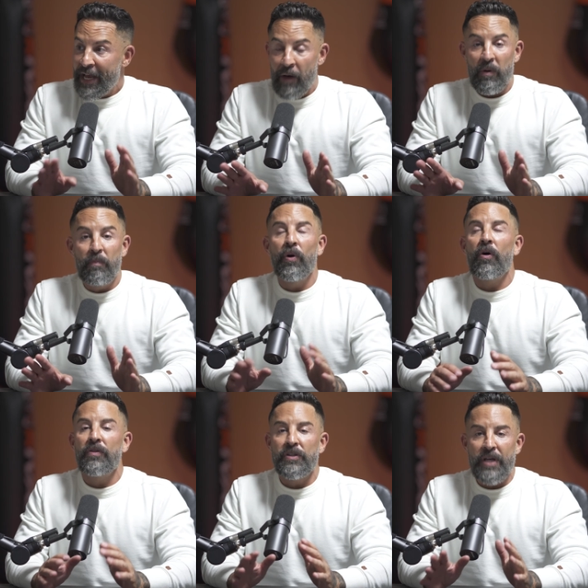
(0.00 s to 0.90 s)
And we put
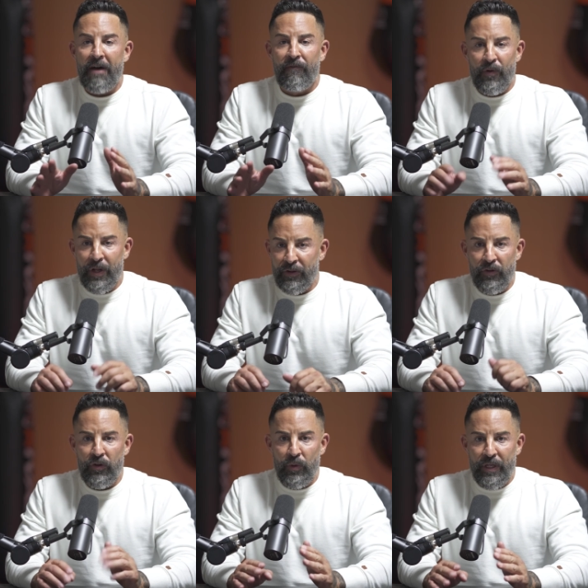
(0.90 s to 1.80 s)
all this effort in to
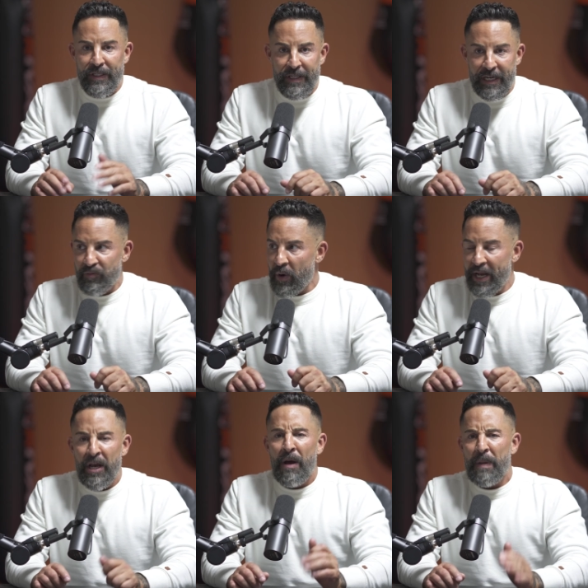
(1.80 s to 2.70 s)
do these things,
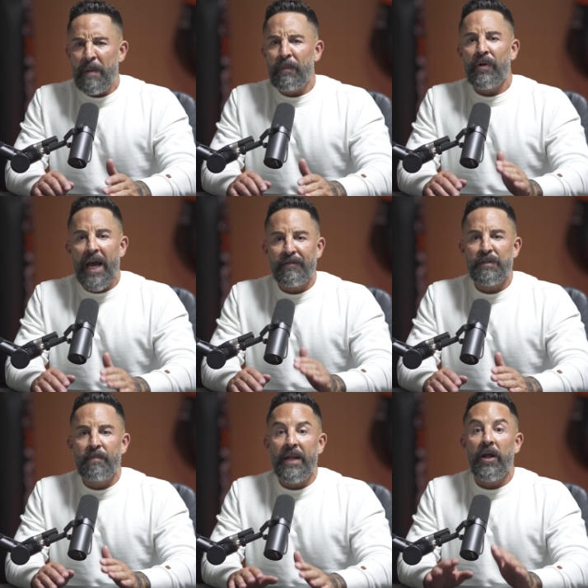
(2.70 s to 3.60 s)
right? People have
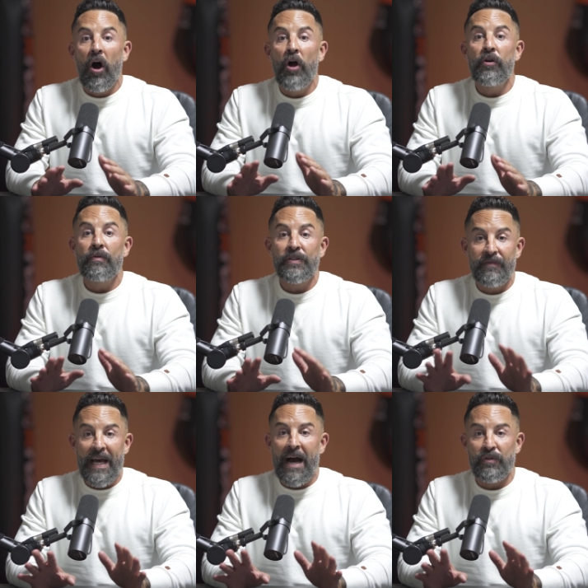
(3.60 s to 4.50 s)
spent hundreds of
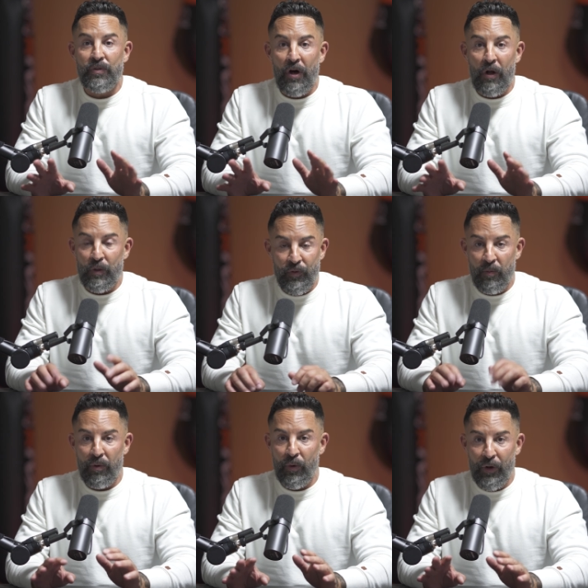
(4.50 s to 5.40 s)
thousands of dollars for
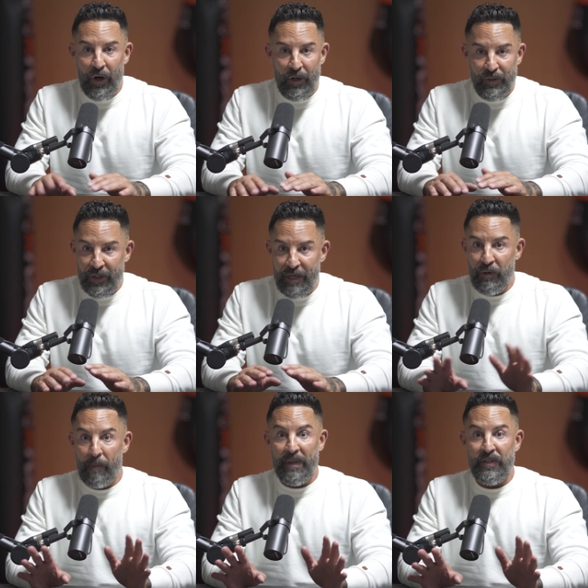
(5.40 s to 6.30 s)
protocols to keep
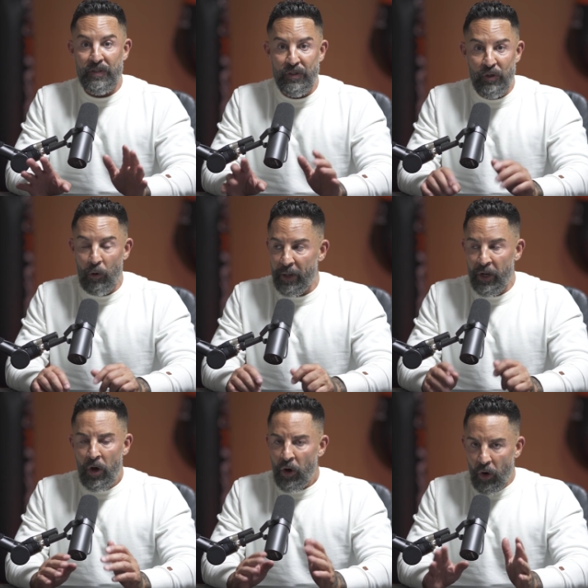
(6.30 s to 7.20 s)
their businesses open,
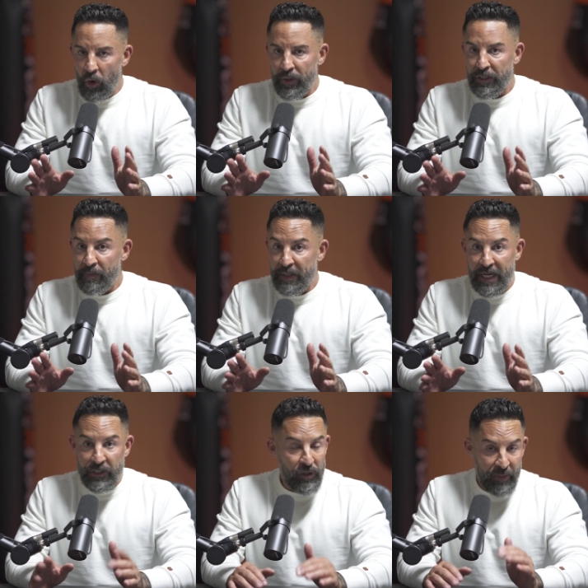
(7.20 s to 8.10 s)
only to
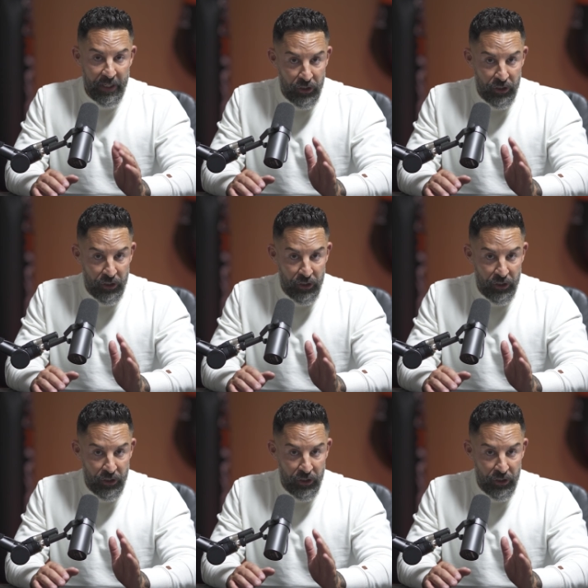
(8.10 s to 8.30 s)
potentially be